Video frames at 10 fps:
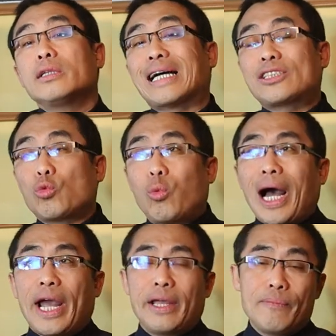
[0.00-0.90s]
That's
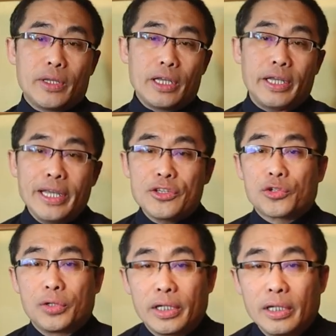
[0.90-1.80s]
why in
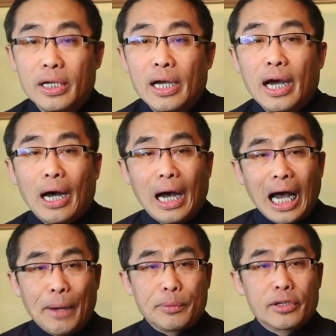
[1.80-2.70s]
history,
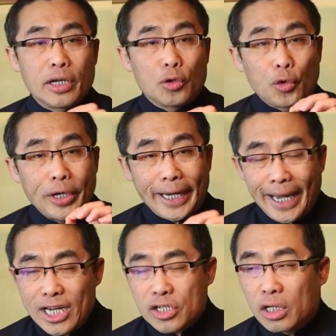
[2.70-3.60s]
after the
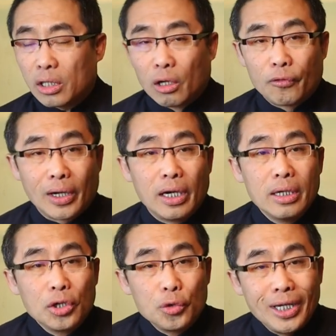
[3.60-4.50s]
creation of a
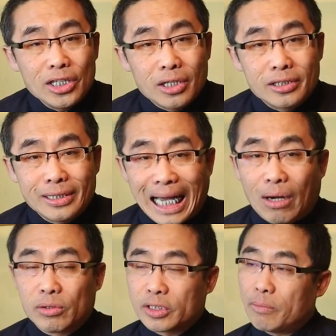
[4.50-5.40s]
religious
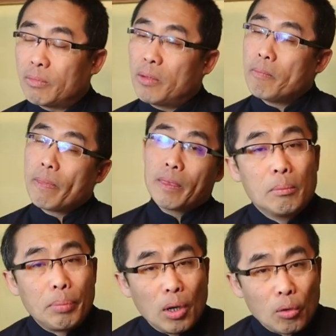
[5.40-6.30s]
Daoism,
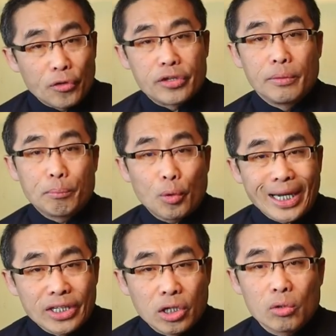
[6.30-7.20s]
both
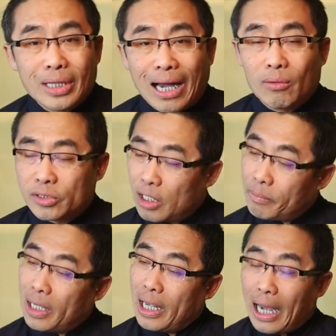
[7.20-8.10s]
practical
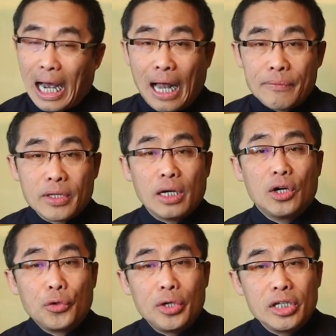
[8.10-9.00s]
Daoism and
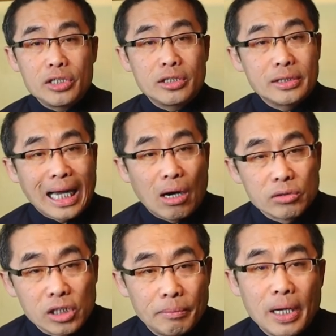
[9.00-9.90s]
religious
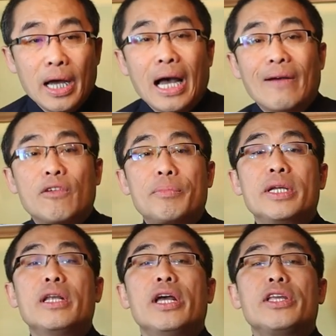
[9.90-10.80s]
Daoism have
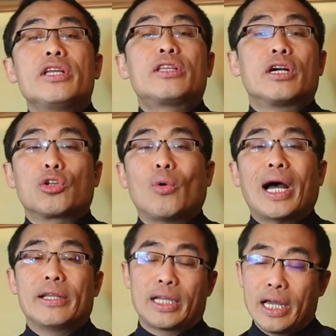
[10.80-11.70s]
been
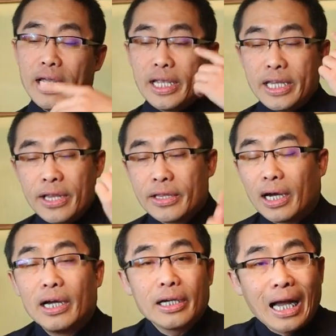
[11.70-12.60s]
intertwined in
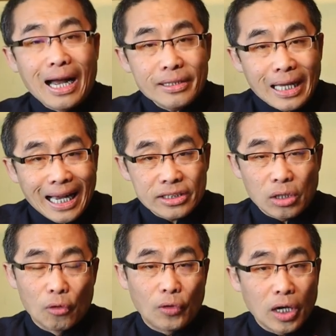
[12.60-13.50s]
the
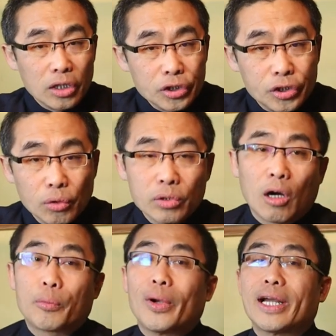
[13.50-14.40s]
context of Xiu
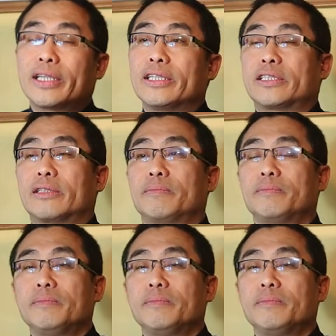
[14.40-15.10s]
Dao practice.